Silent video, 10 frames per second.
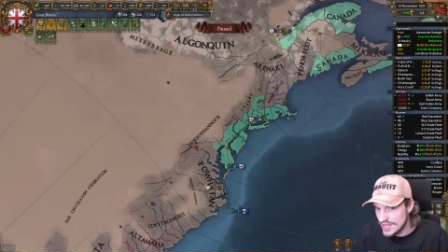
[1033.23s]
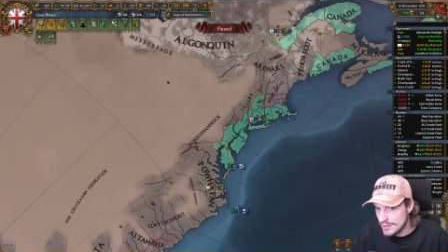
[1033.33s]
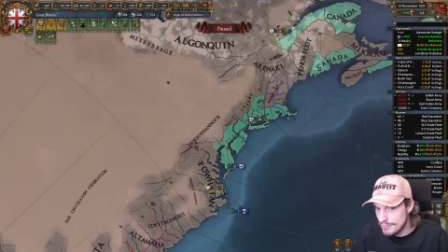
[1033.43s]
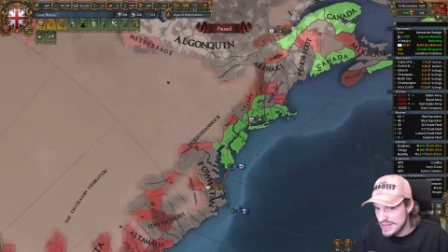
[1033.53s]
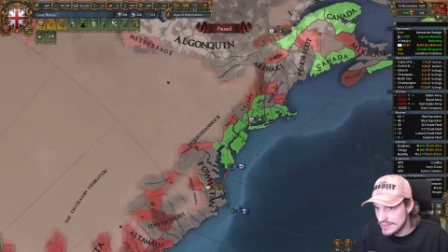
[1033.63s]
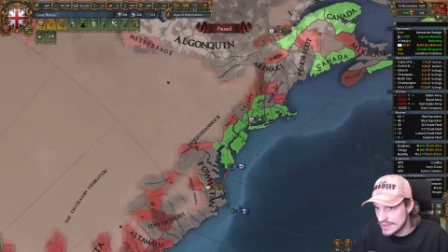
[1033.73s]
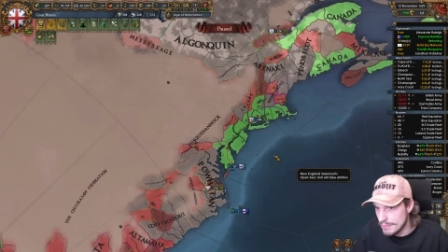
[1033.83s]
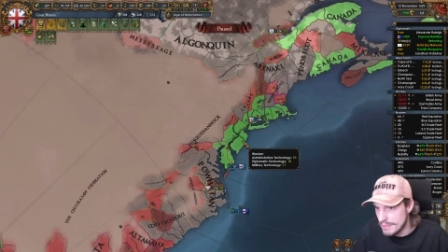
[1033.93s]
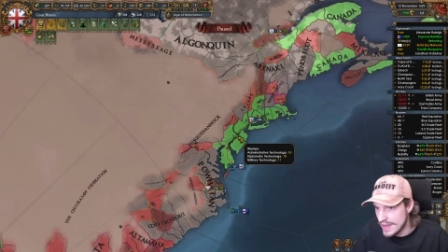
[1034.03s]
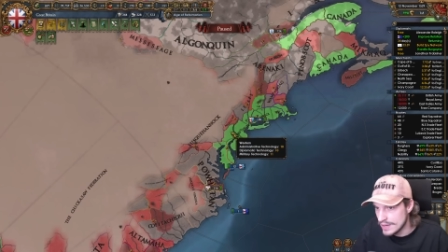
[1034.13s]
can beat
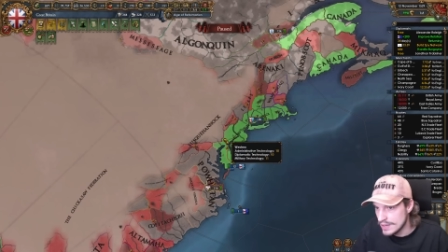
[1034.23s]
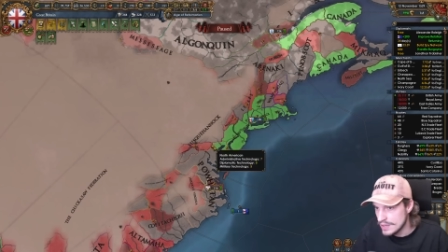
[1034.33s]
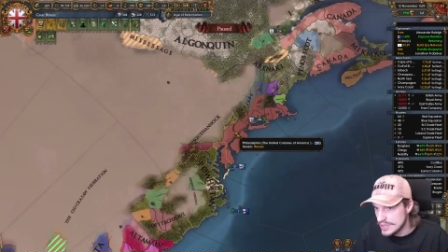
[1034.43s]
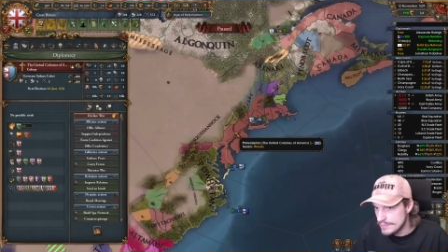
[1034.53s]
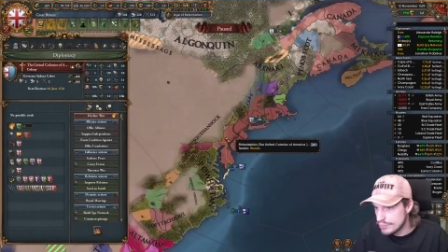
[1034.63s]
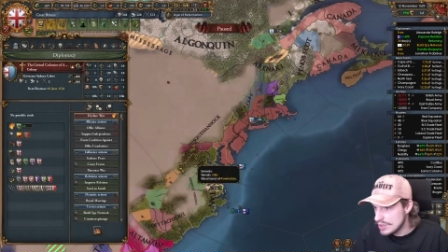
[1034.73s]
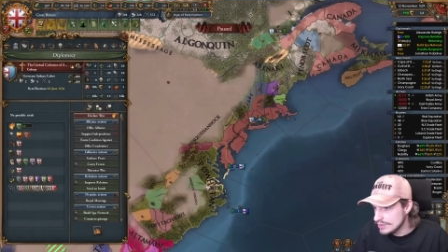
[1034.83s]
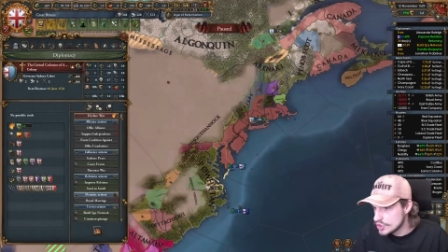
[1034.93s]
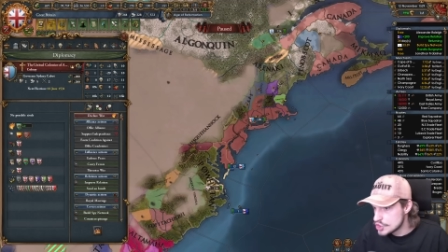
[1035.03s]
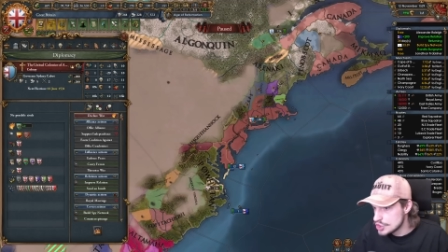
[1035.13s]
them, man. They
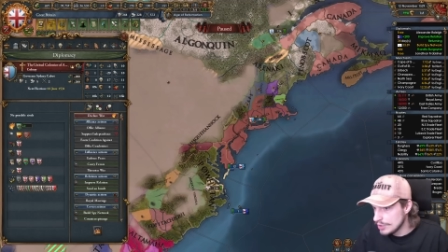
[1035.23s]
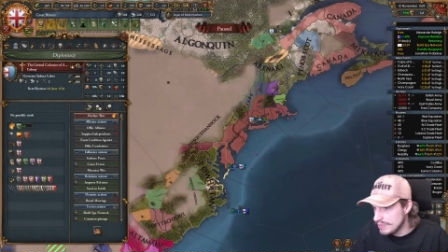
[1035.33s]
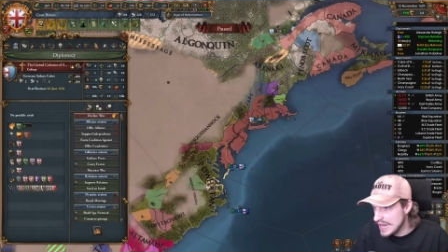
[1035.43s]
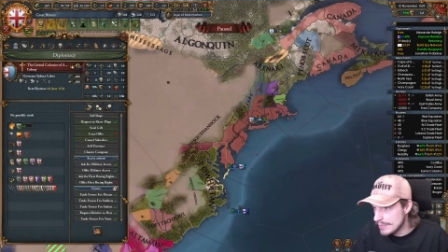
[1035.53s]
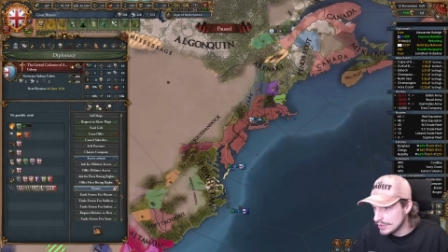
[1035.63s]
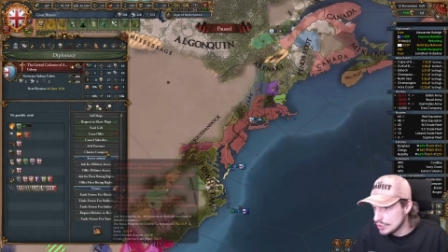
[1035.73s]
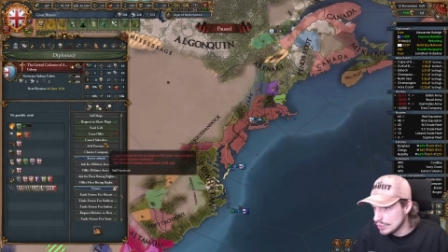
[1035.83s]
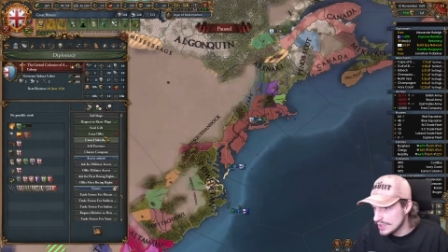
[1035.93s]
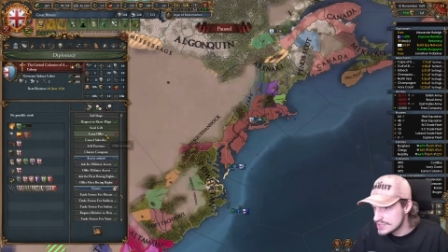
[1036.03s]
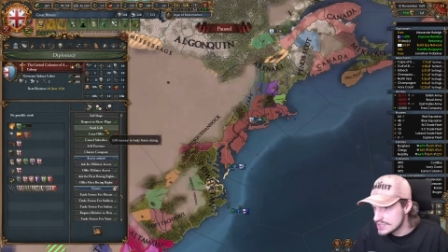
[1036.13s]
probably should be able to.
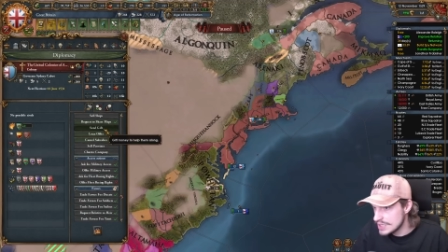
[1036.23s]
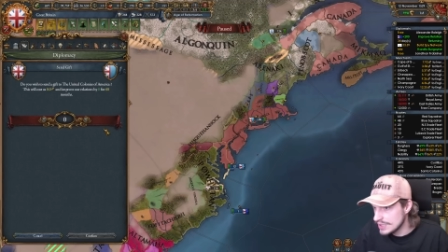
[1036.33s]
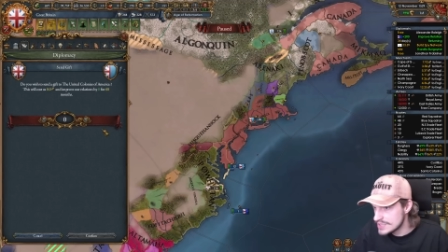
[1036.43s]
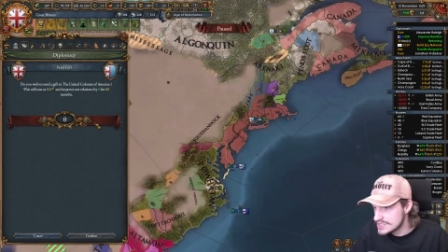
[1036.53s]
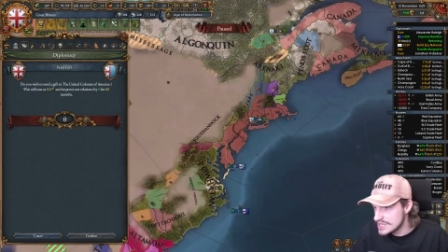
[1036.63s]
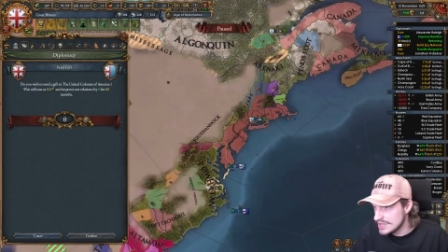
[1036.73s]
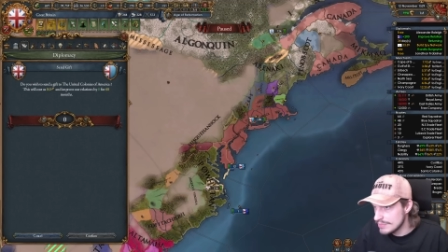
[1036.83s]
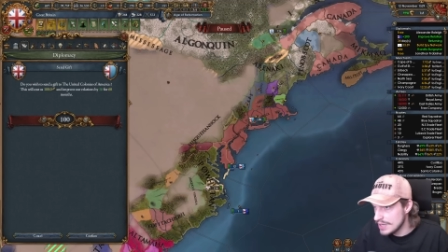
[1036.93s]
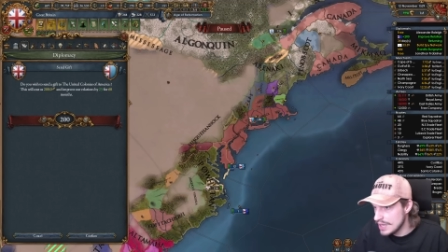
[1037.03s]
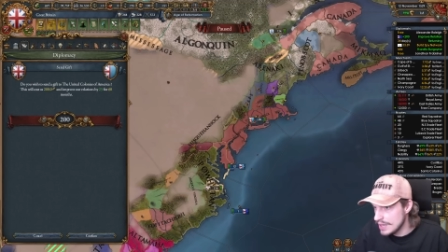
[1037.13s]
Let's send
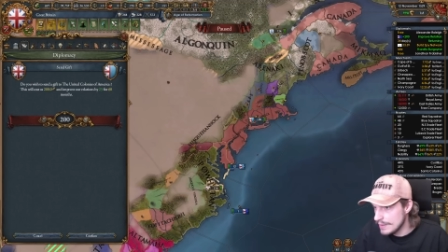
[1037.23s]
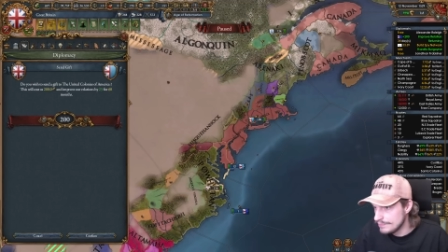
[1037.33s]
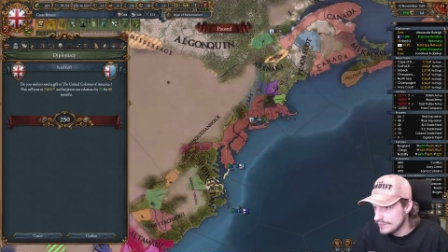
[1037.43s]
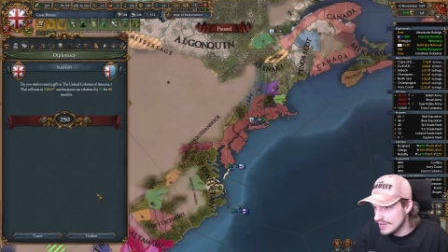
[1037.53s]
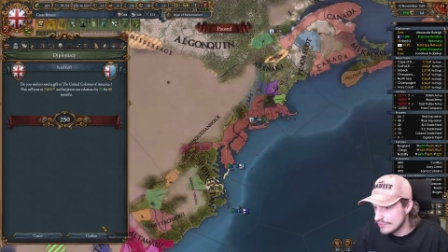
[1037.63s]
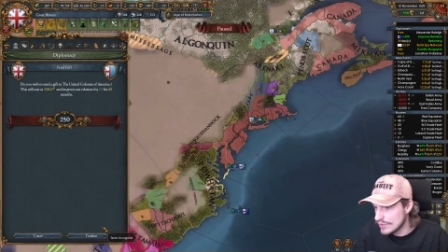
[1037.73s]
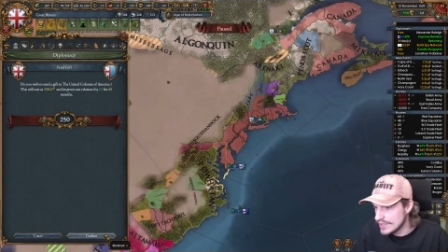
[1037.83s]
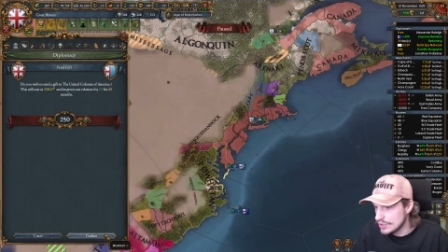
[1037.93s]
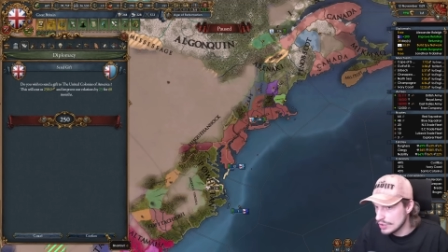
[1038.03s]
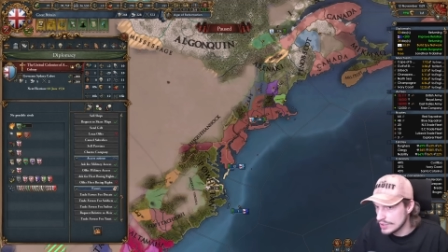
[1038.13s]
them a gift right
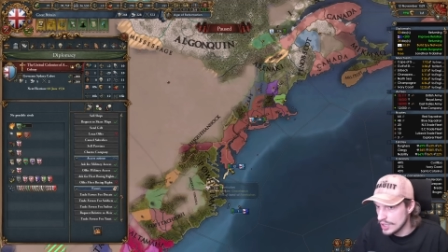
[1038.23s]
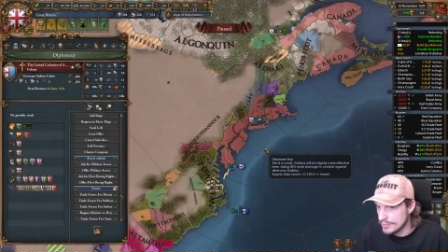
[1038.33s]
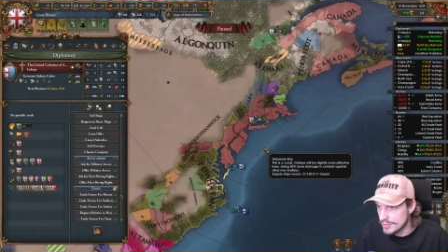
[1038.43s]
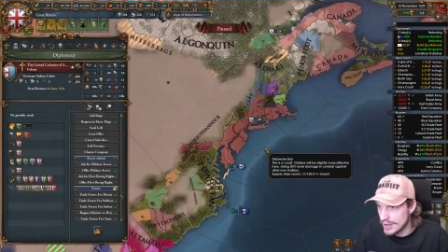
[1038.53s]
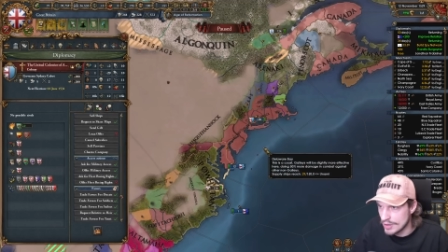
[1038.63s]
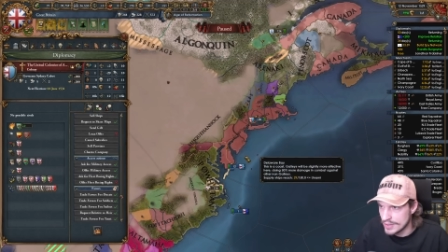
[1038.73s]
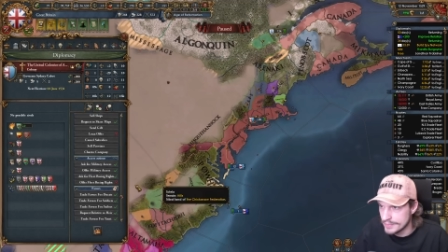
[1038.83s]
here to help them out a bit.